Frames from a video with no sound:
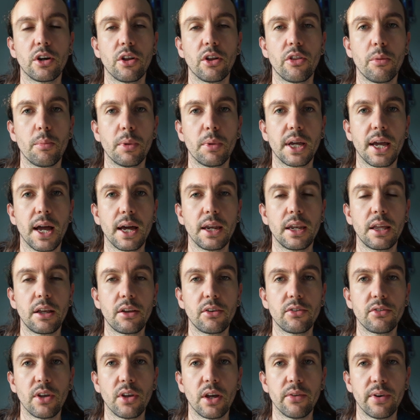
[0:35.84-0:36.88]
on the
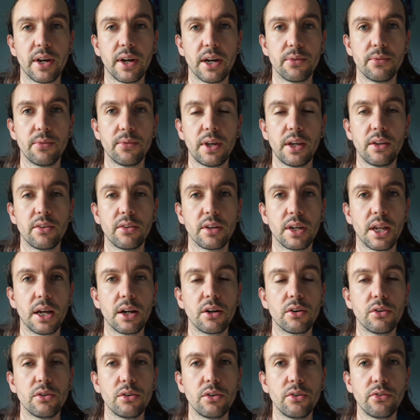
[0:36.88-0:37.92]
mechanics of our feet and
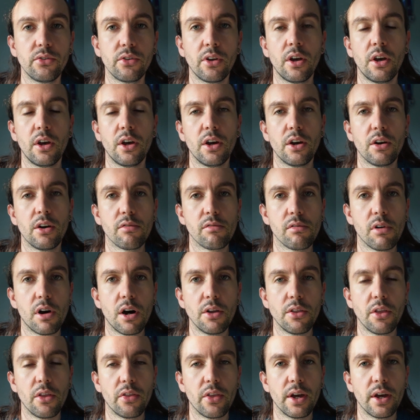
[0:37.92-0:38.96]
ankles
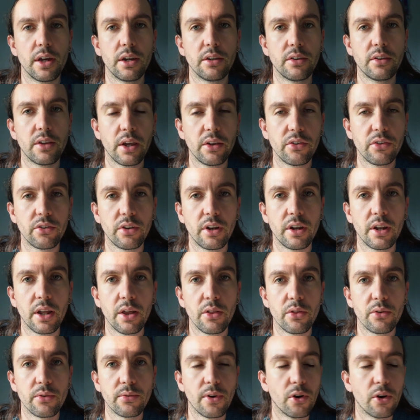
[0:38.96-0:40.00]
rather than testing
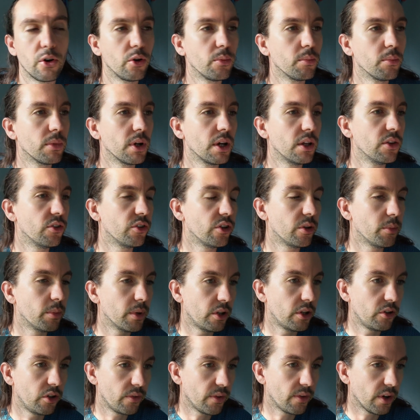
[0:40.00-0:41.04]
out the foam and
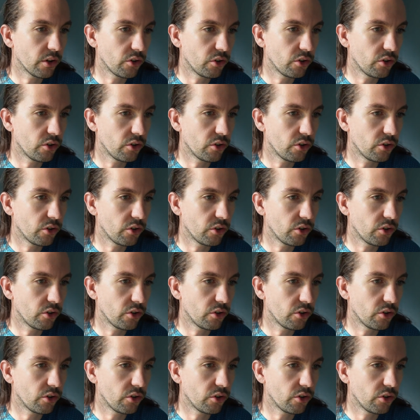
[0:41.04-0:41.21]
stability of our